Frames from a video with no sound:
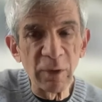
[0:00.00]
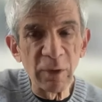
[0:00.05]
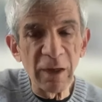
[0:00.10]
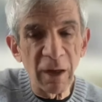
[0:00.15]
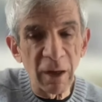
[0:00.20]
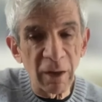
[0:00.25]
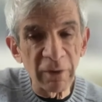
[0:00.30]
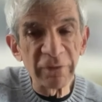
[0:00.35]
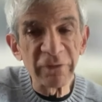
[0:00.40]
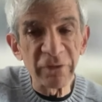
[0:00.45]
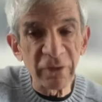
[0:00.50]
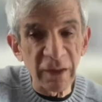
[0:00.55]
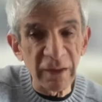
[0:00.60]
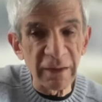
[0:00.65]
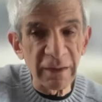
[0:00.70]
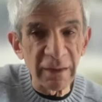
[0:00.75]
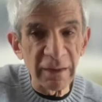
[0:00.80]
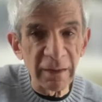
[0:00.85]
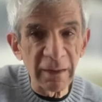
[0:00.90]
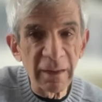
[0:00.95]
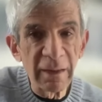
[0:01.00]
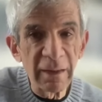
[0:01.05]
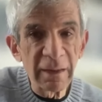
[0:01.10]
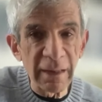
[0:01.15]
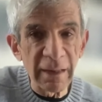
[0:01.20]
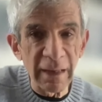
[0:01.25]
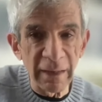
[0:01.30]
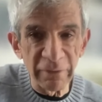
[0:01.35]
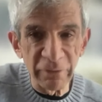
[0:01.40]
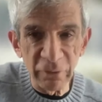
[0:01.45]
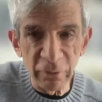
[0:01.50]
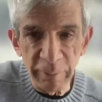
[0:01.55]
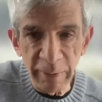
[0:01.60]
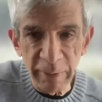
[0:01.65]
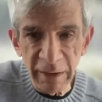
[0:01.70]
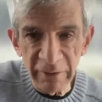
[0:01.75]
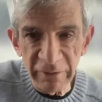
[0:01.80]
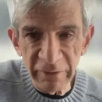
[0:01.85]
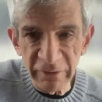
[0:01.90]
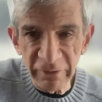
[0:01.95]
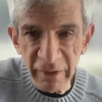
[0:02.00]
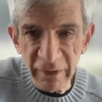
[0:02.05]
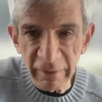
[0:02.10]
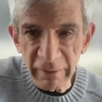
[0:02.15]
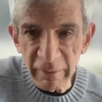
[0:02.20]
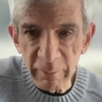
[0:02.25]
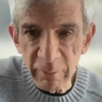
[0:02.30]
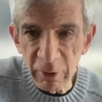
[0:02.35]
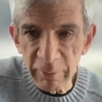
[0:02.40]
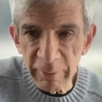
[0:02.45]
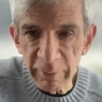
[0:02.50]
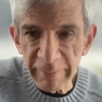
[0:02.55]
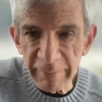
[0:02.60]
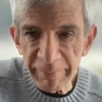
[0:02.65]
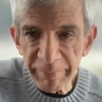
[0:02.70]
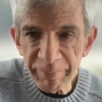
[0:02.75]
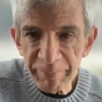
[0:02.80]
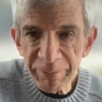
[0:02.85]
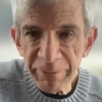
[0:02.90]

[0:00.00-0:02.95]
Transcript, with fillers: we are studying cancer patients at the moment.